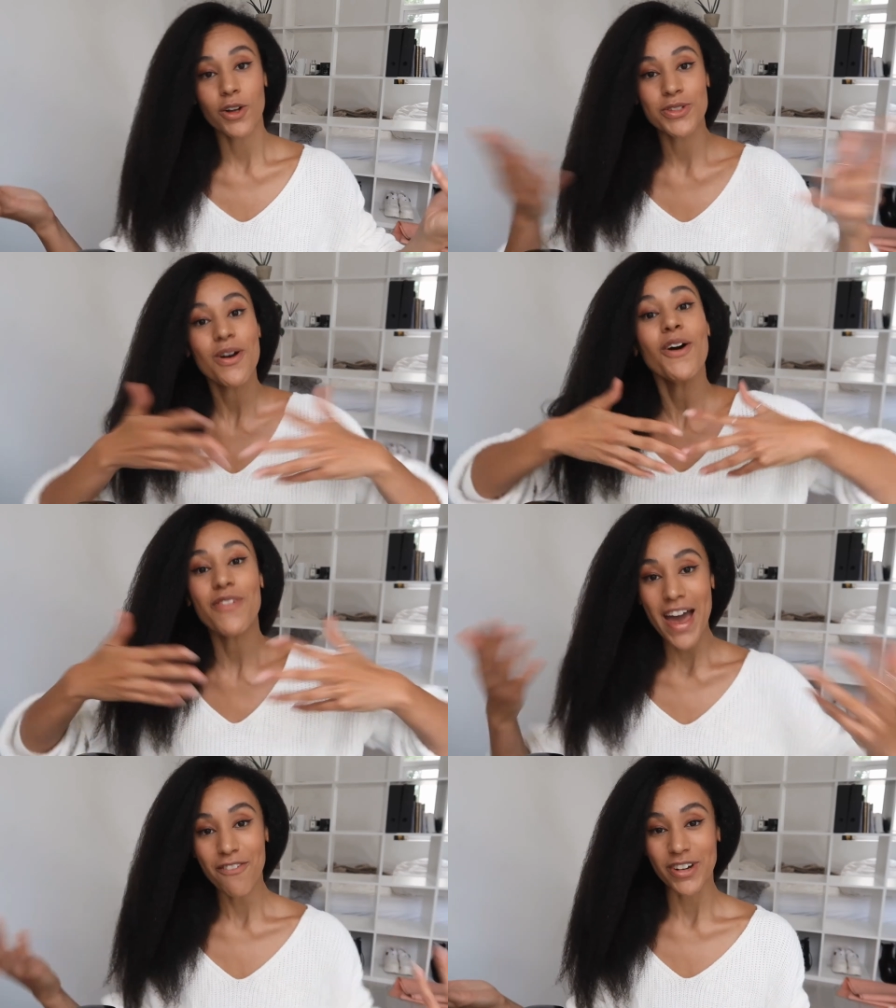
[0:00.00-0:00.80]
cons of
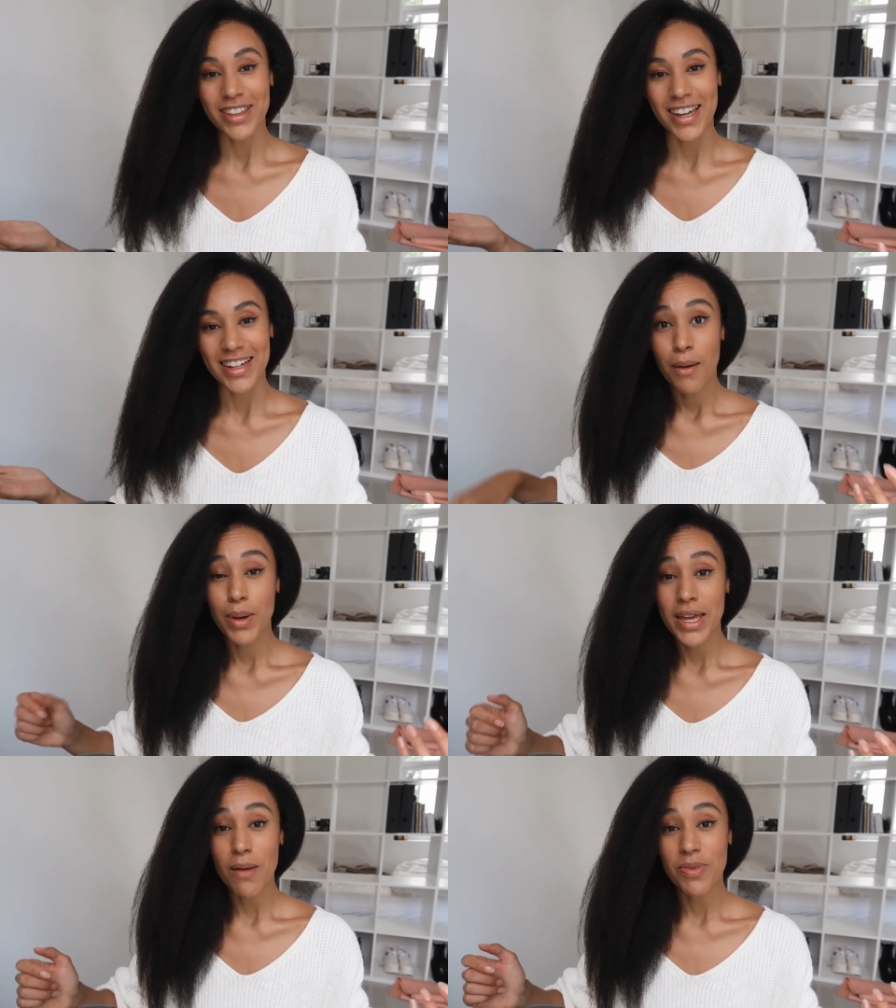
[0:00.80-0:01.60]
everything.
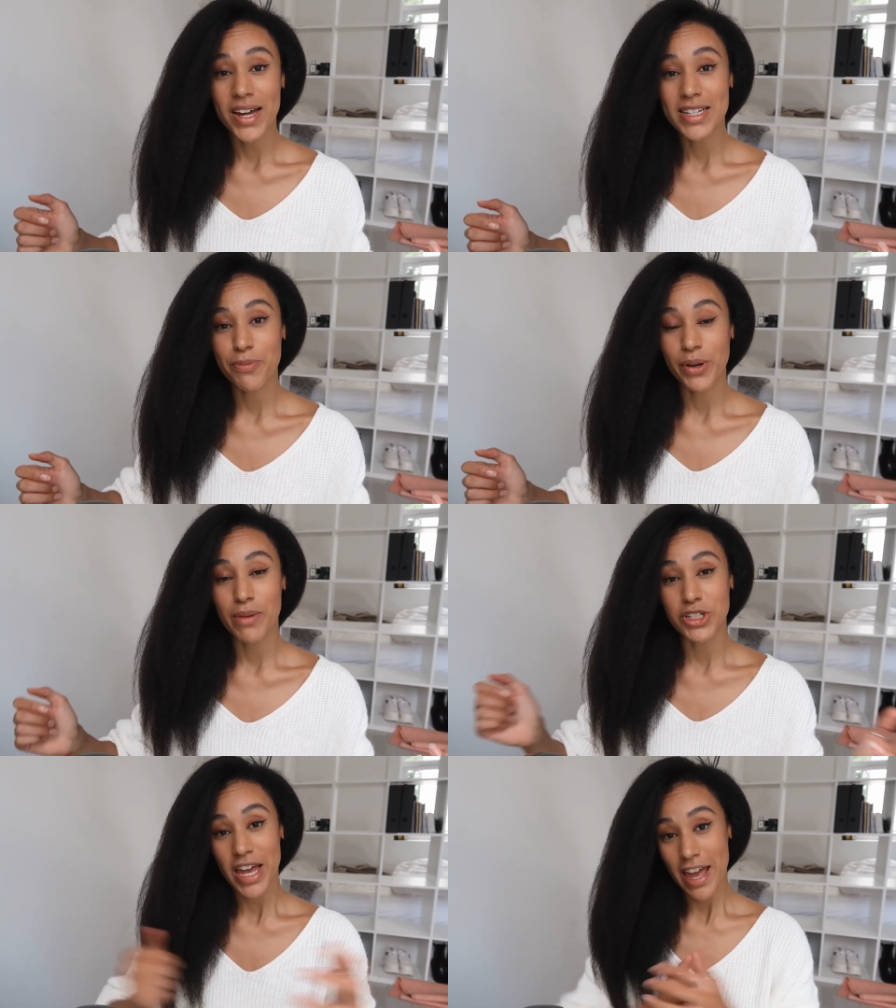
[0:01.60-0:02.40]
But yeah, that is pretty
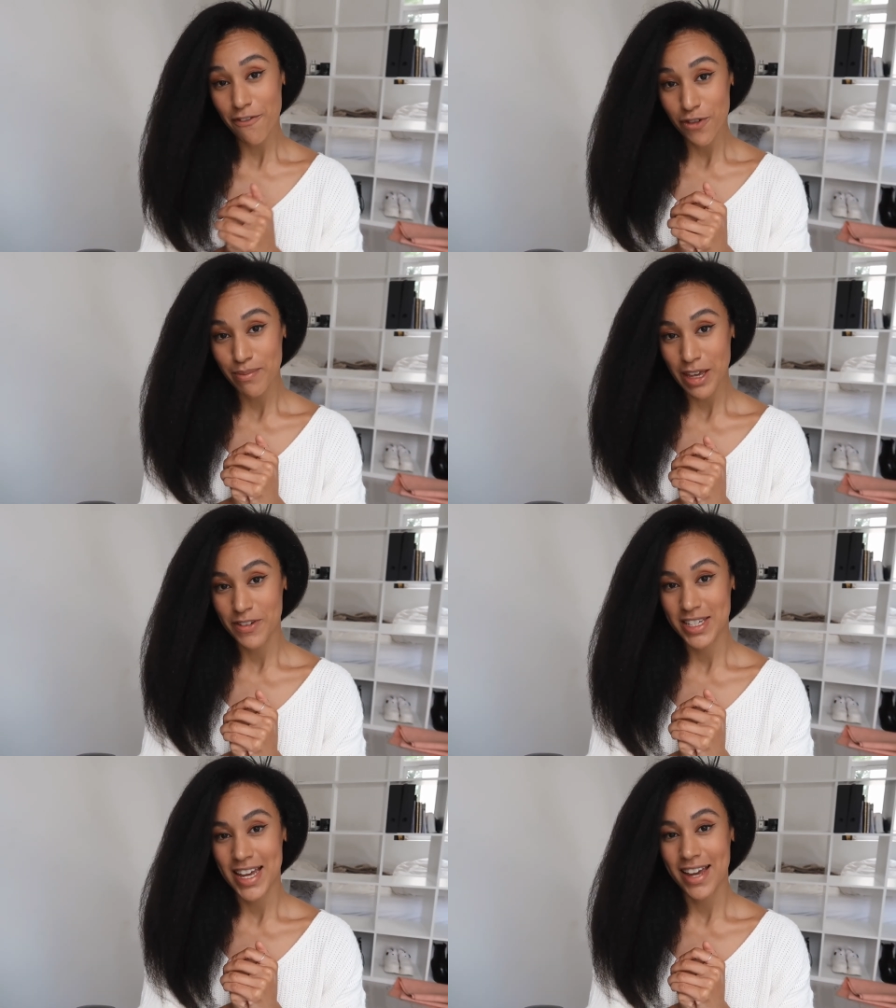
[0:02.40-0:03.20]
much it from me
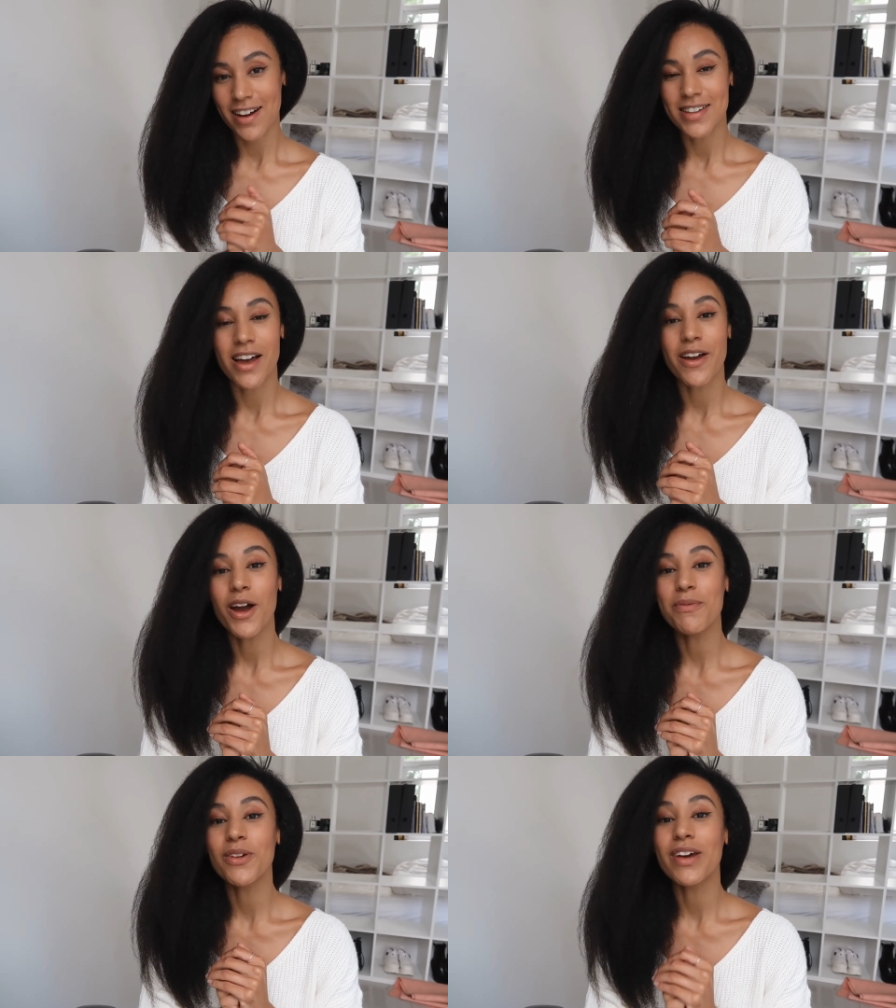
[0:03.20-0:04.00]
for today, guys. I
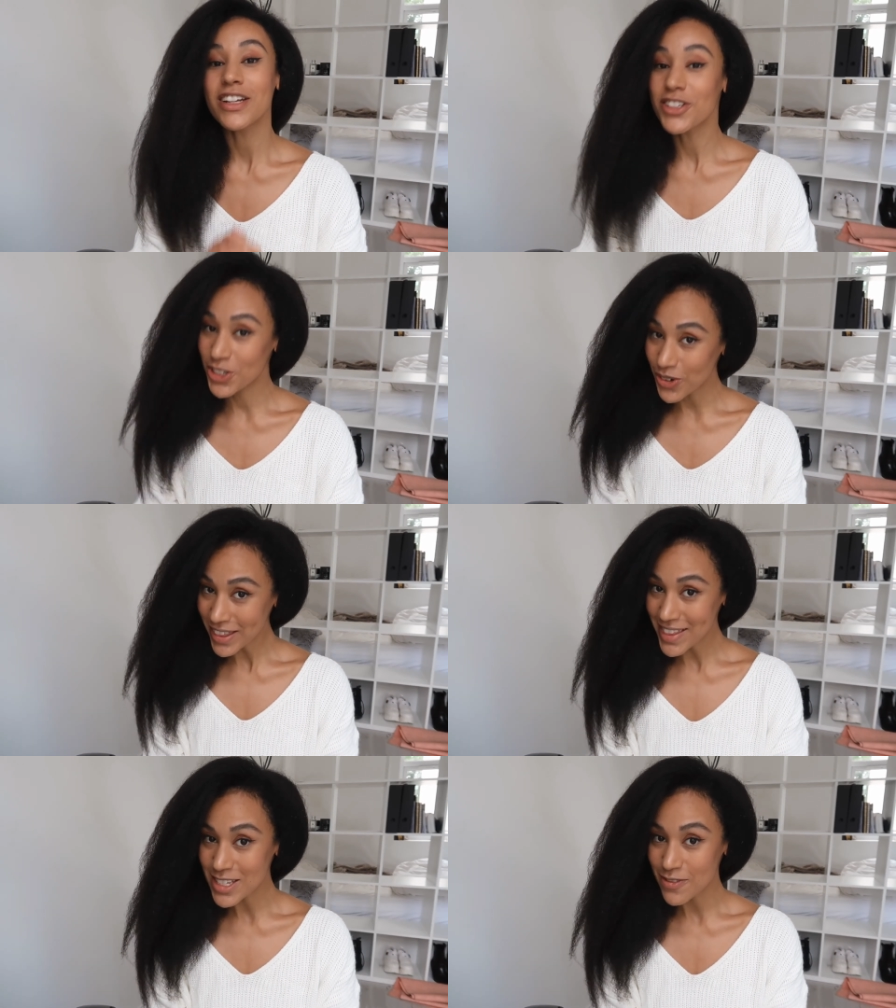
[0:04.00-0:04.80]
hope you
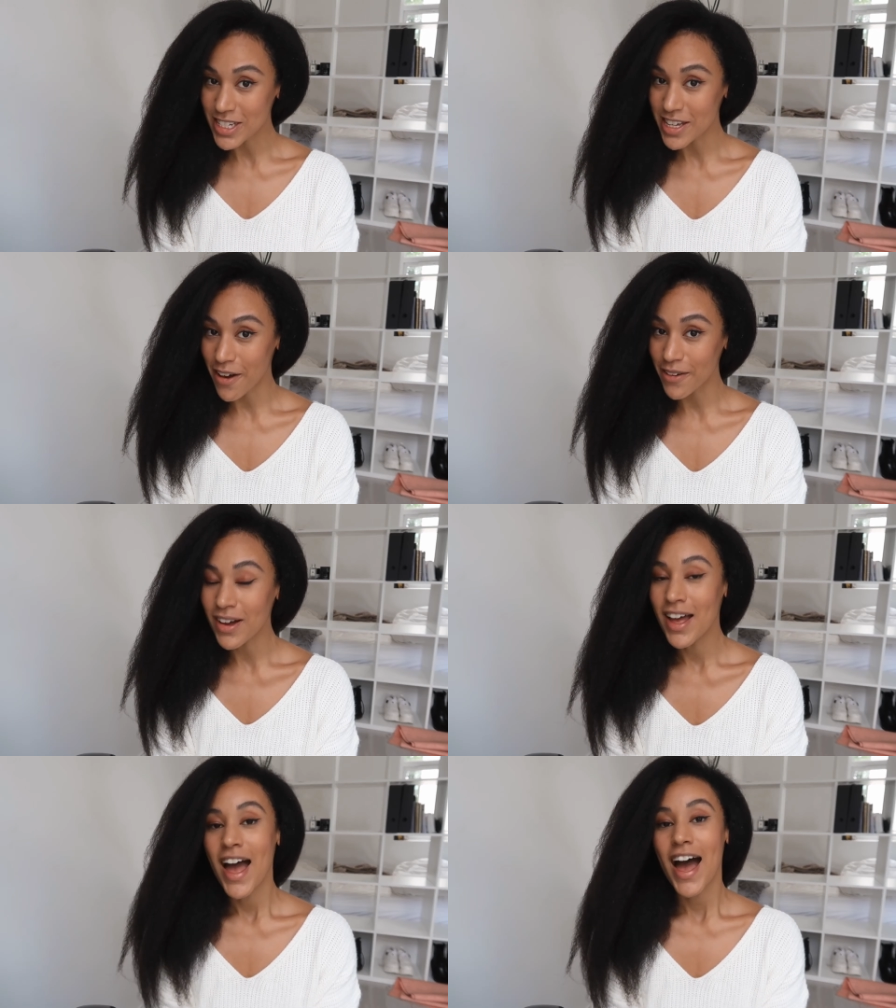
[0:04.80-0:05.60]
enjoyed this video
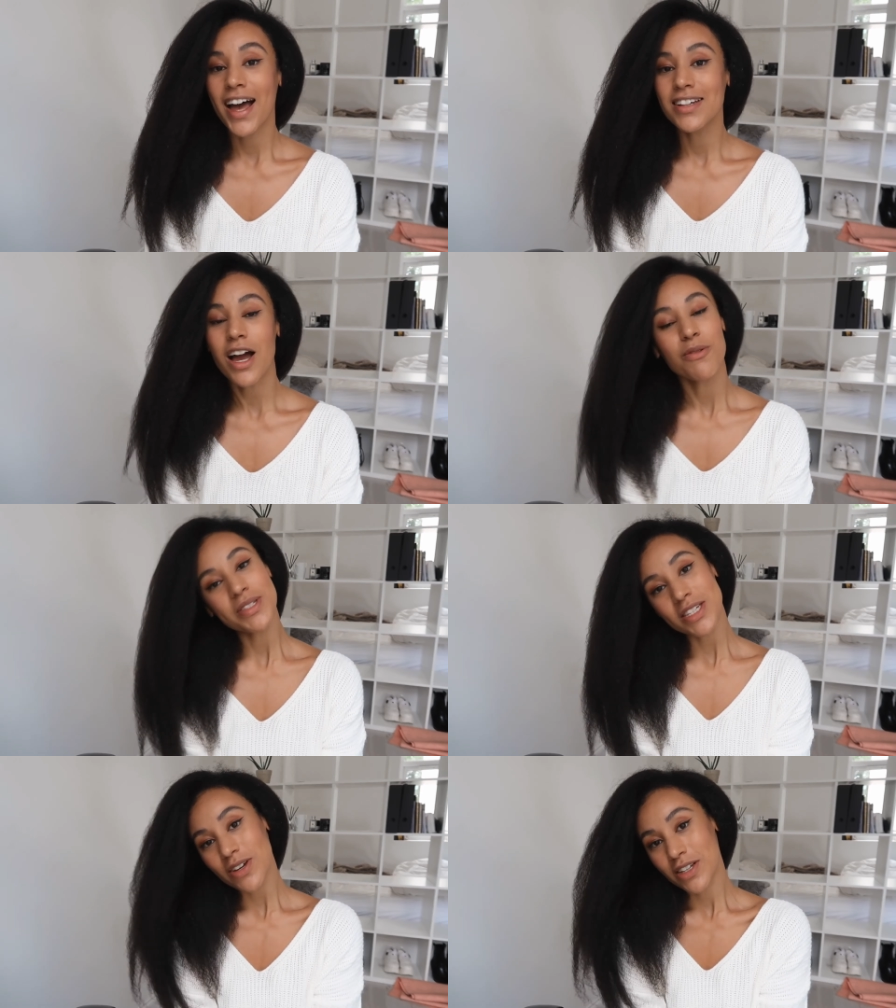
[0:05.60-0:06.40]
and I will
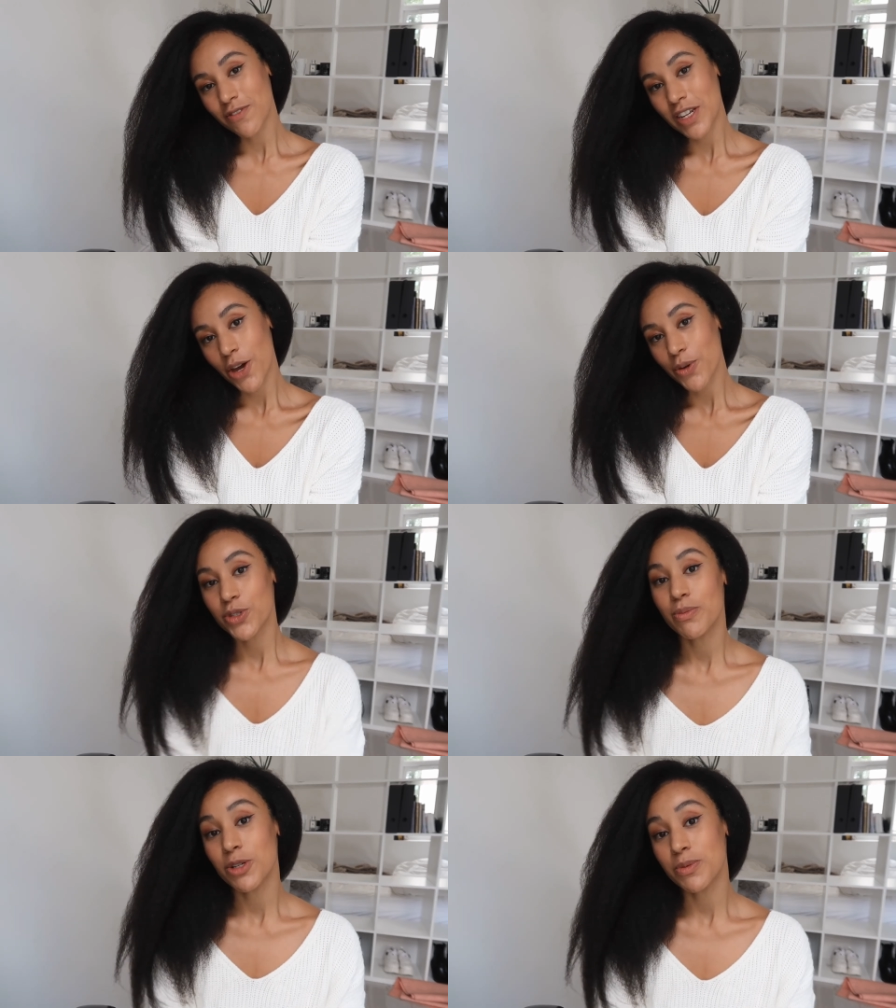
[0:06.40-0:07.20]
see you in a video
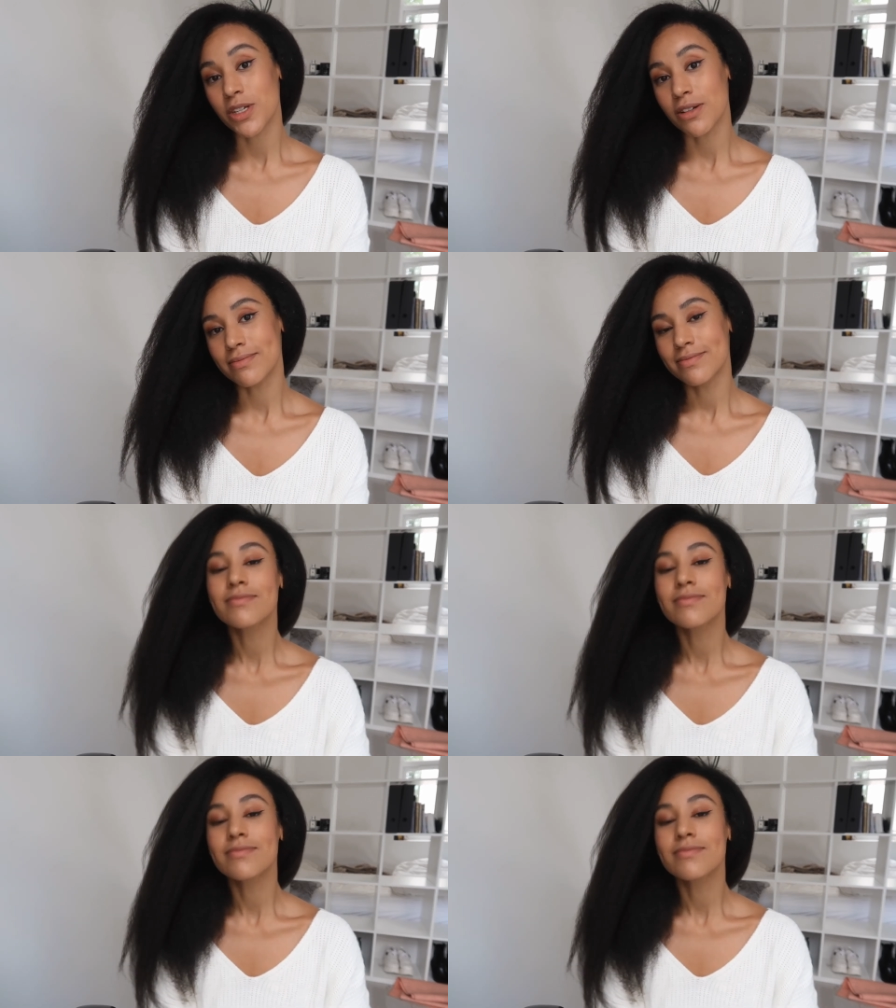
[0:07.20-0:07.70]
super duper soon.